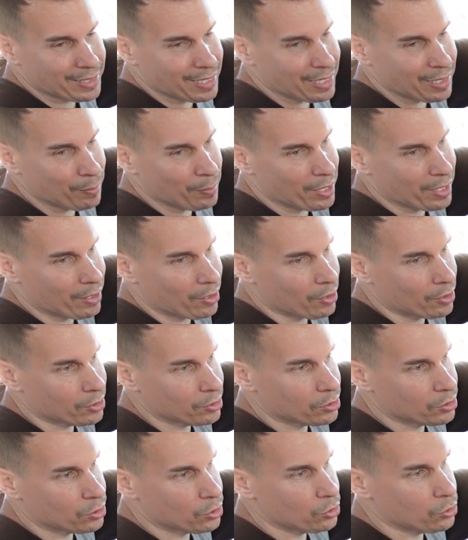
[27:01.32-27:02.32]
taking my
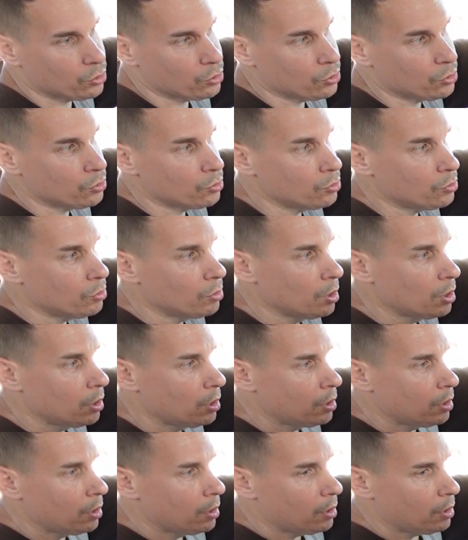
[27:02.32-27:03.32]
cars to
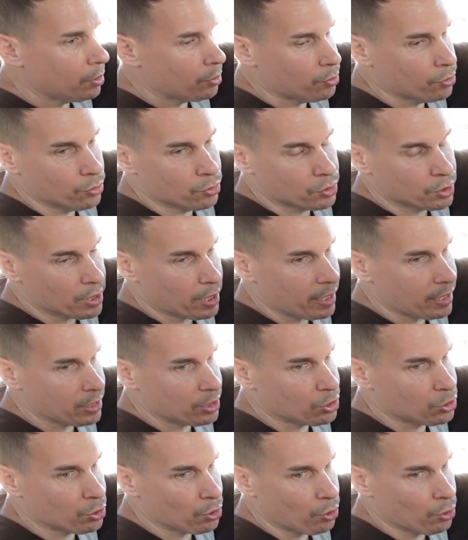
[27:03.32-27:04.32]
cruise
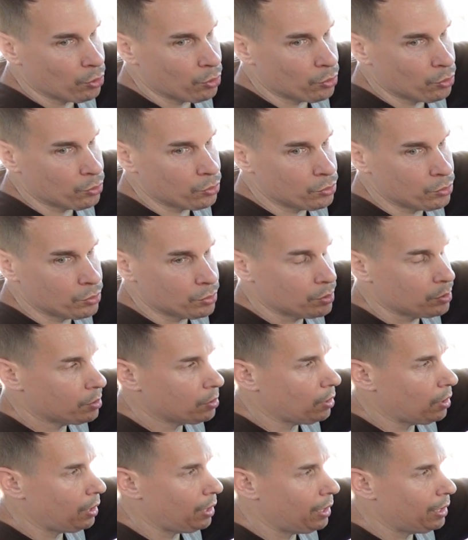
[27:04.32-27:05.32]
nights,
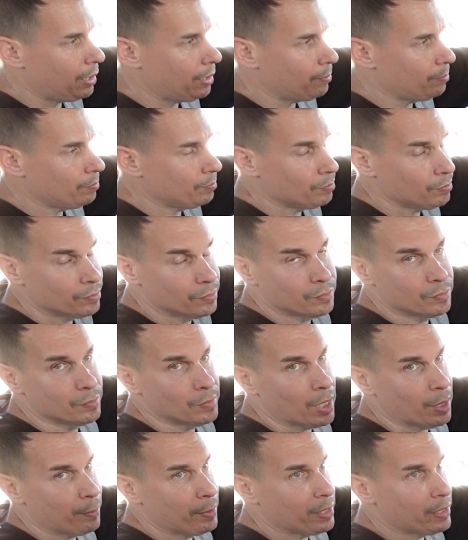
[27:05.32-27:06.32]
shows.
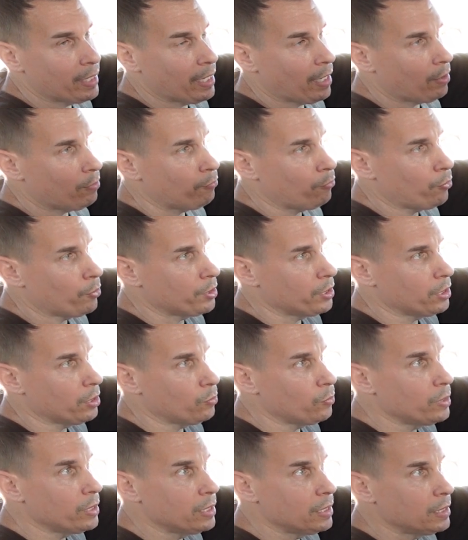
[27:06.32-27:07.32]
I'm in California,
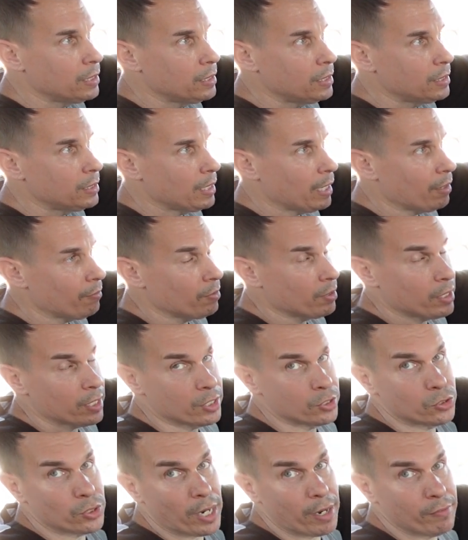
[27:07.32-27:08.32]
we have a lot
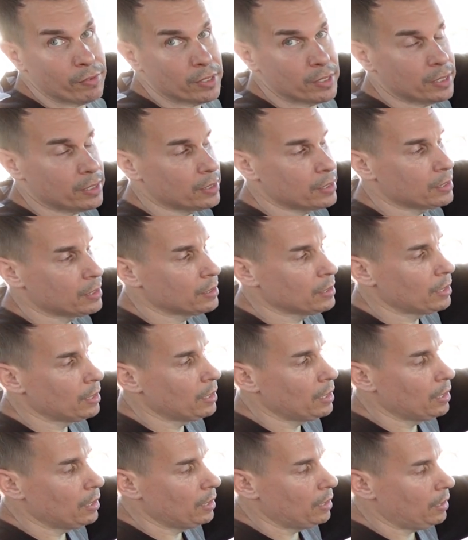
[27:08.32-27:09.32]
of drive-ins.
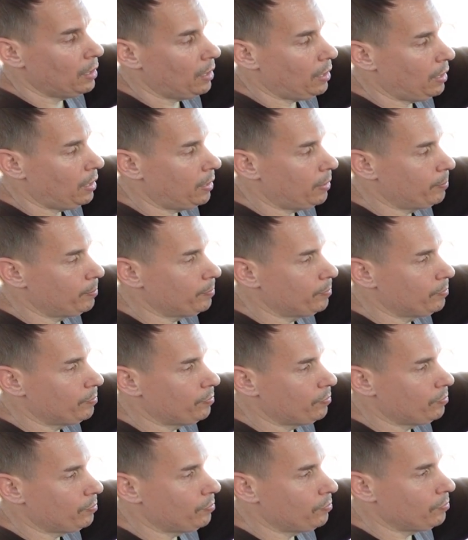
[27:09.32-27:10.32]
I
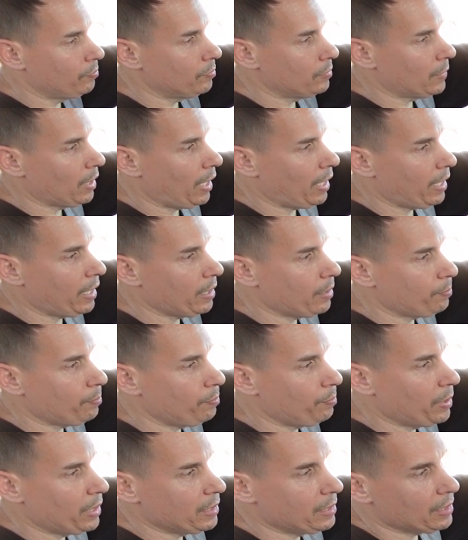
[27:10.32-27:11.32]
like
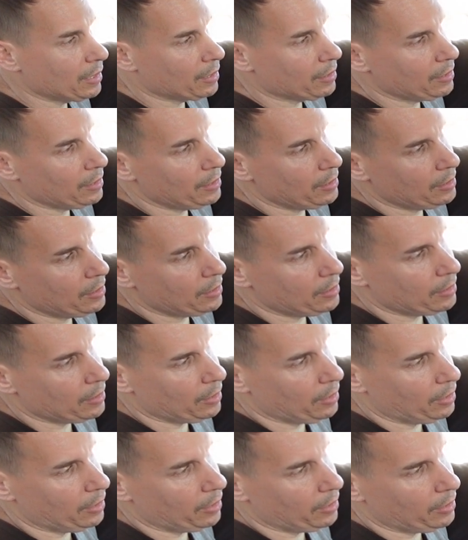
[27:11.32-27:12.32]
basically
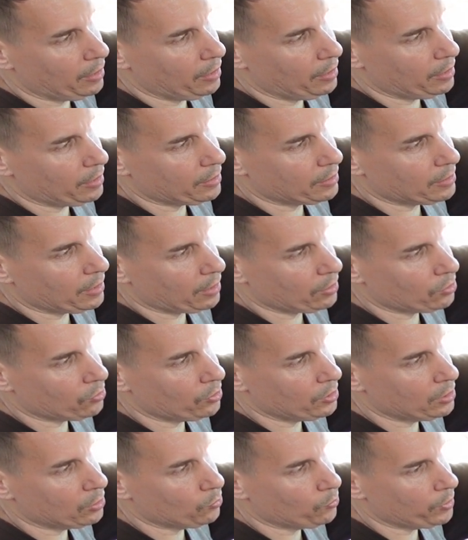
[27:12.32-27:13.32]
an
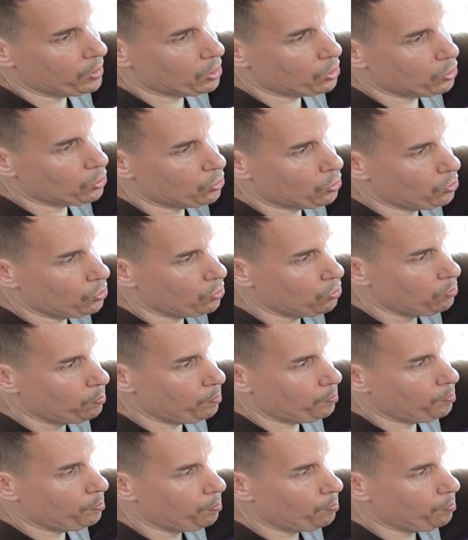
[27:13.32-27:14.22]
accessory switch to